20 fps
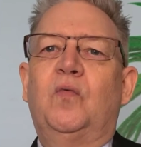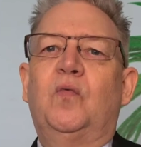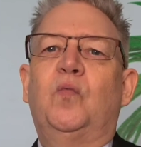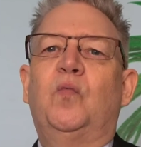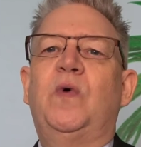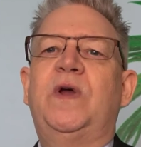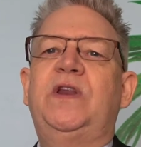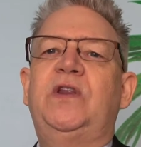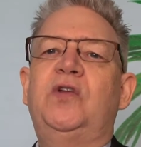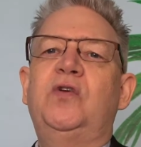
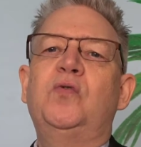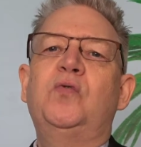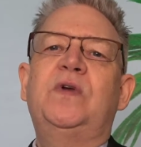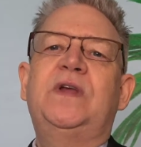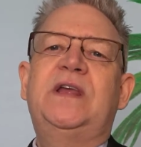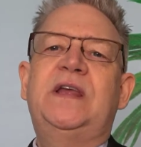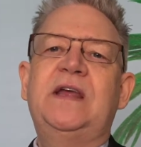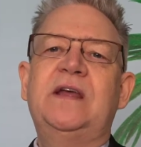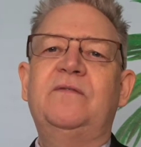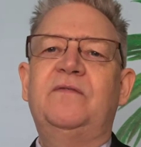When
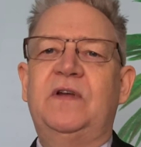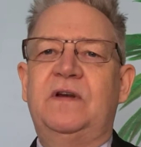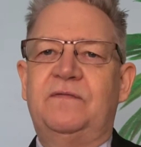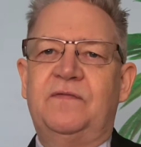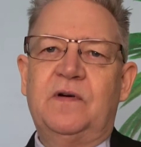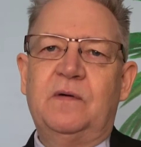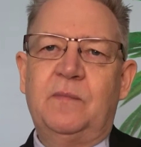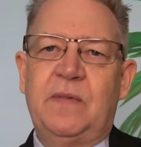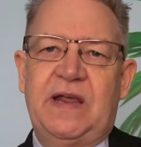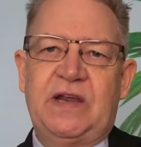you give
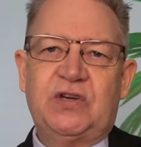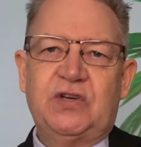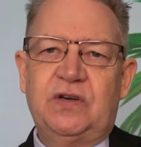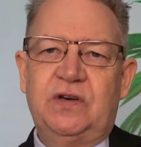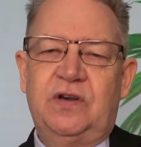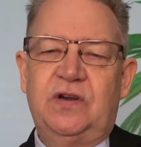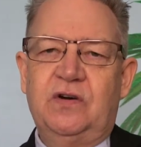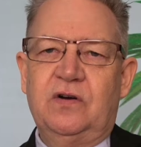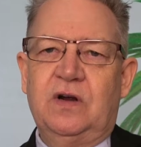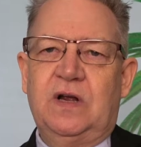information
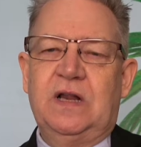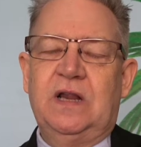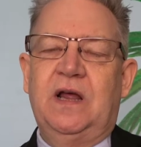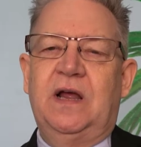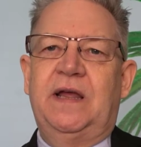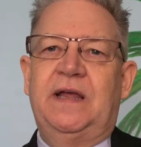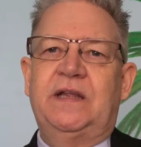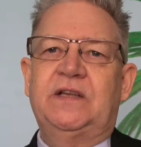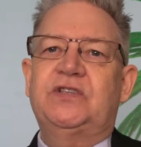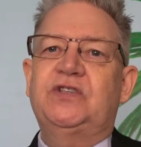to your
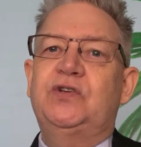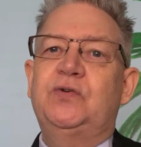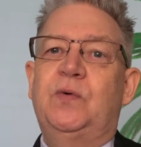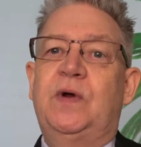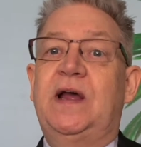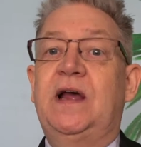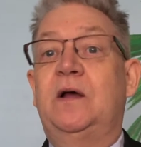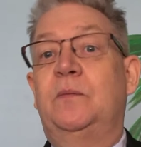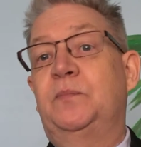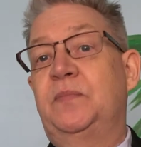clients, you
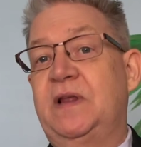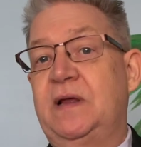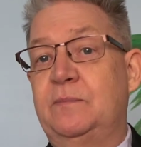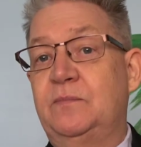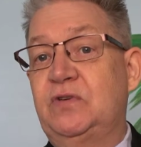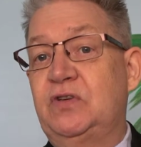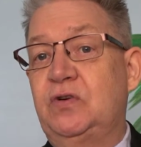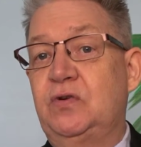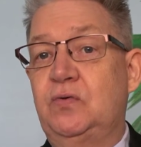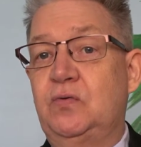help
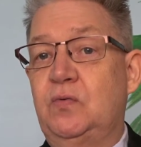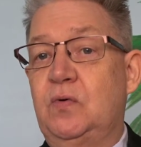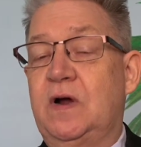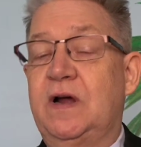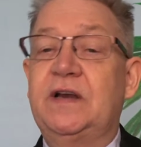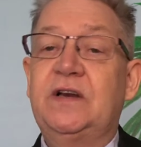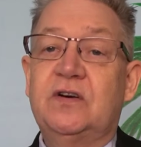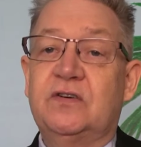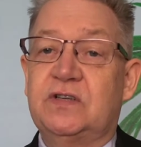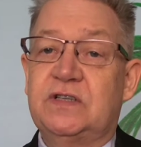them to
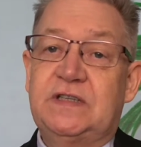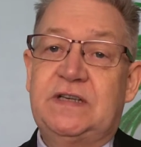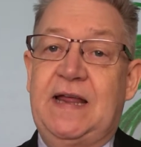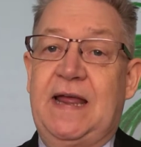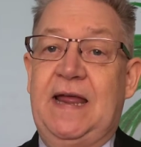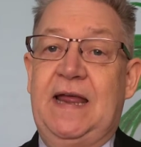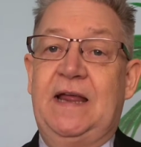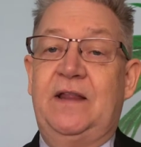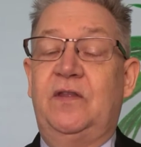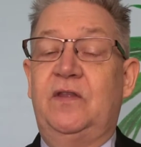
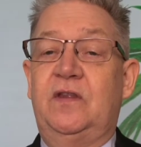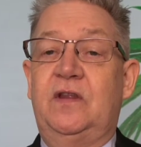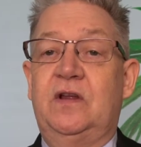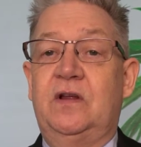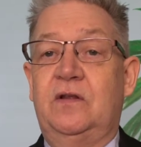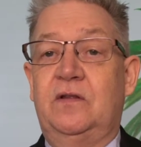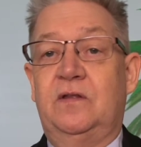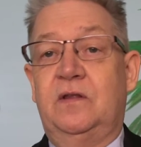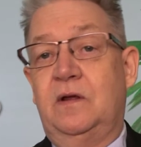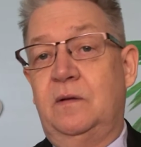understand
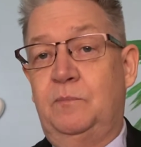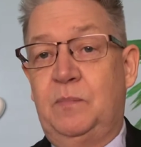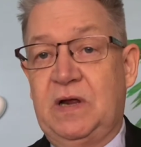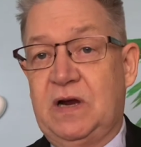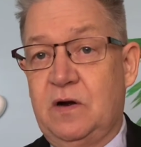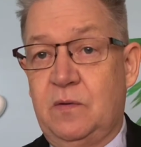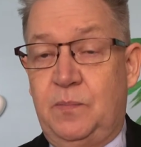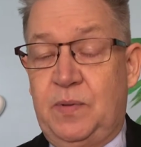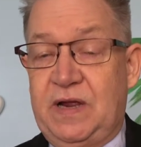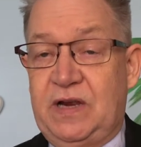the
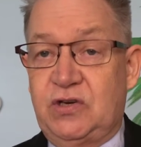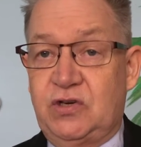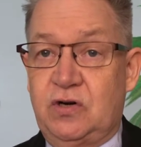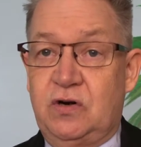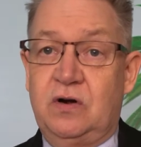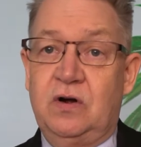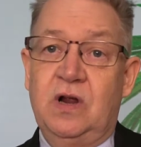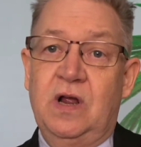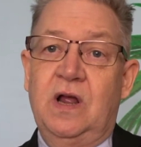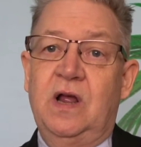bigger
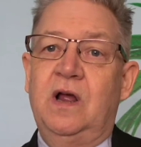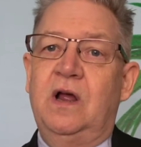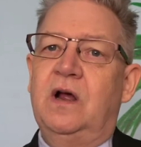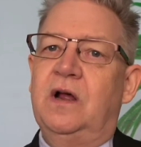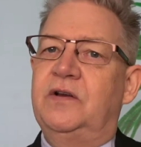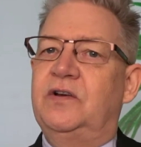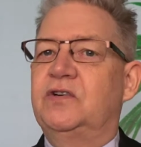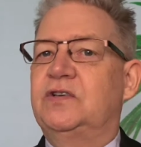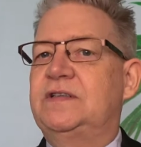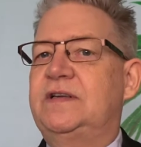picture,
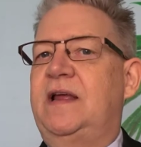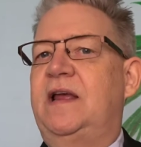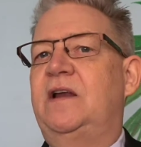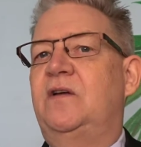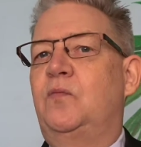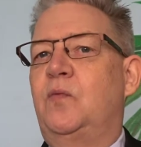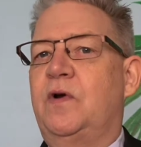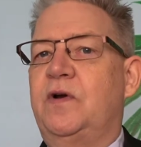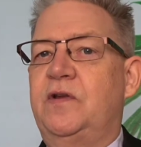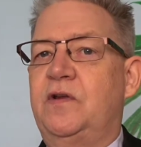
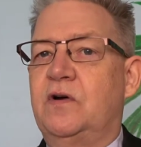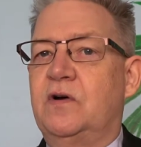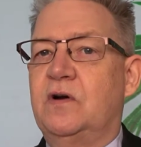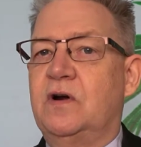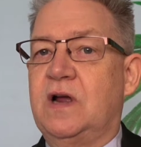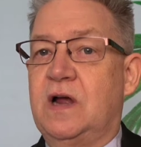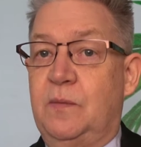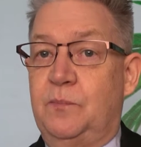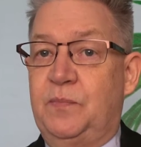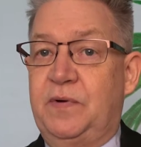understand where your
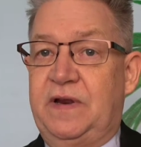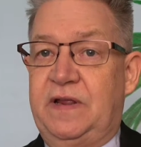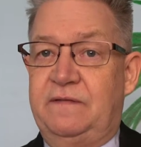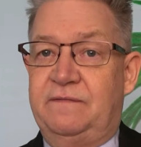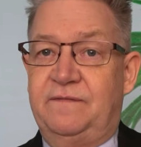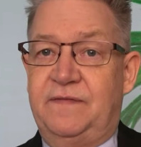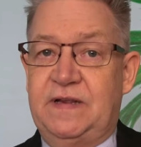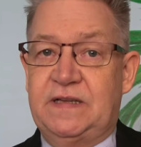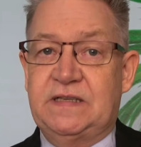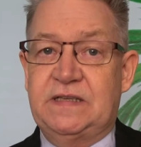company
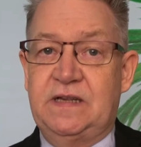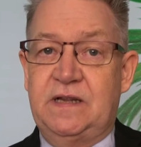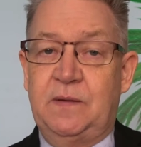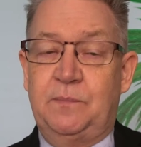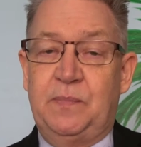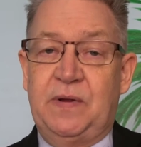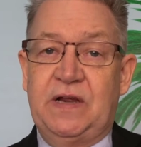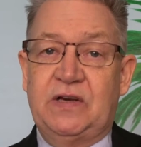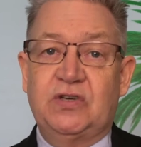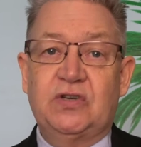fits in the
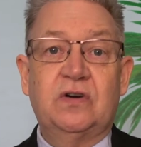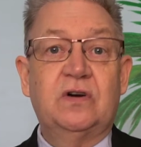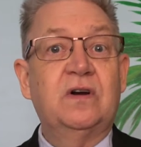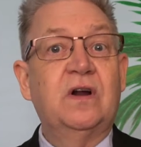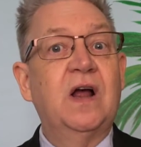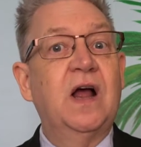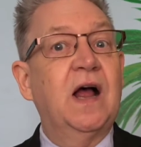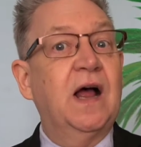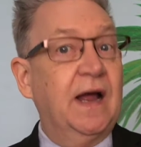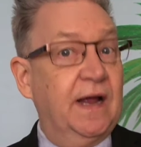picture,
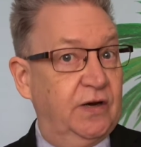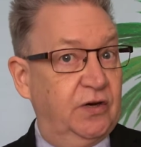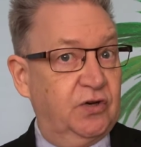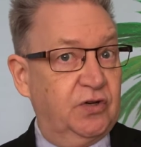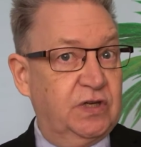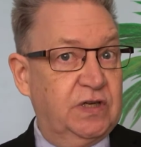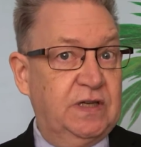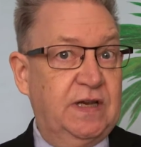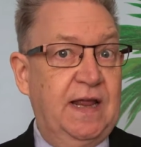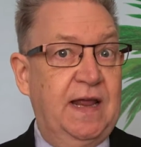
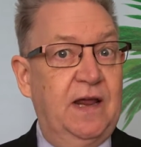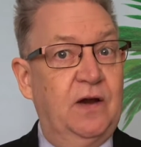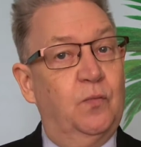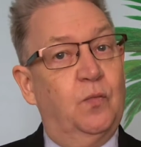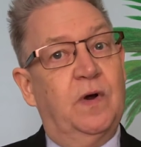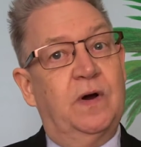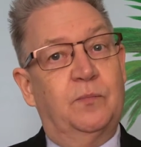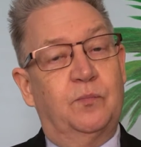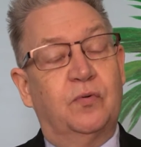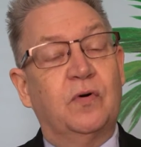understand
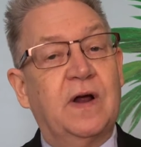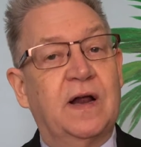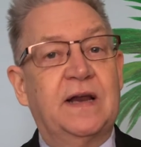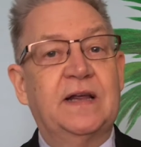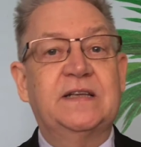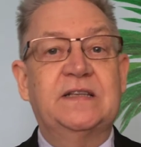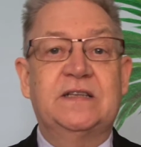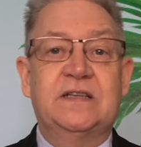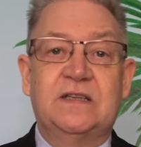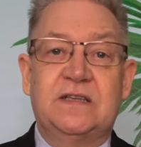what
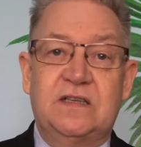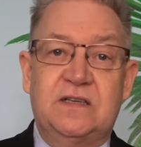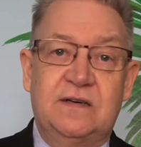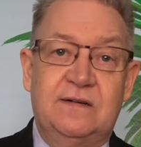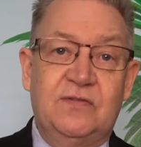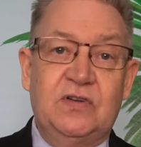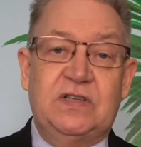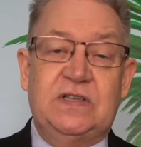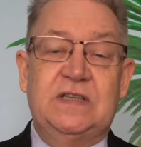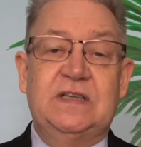products and
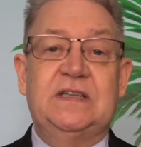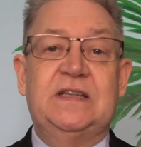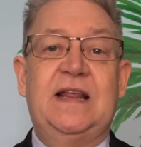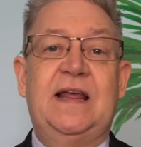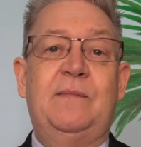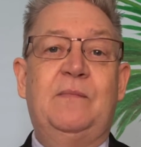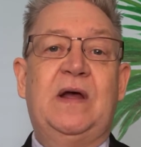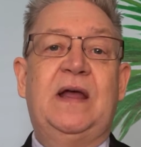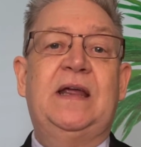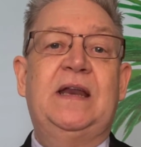services
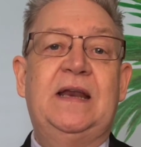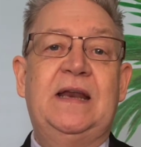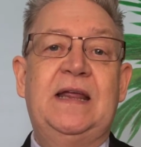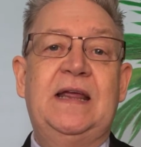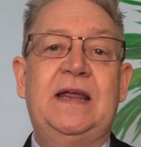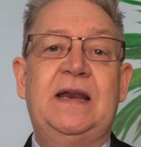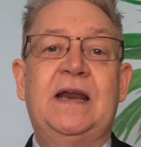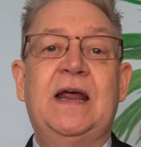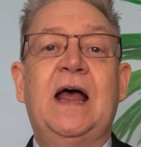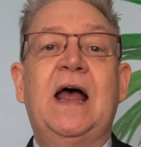they might
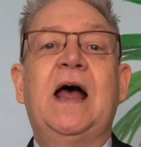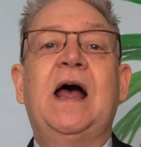need,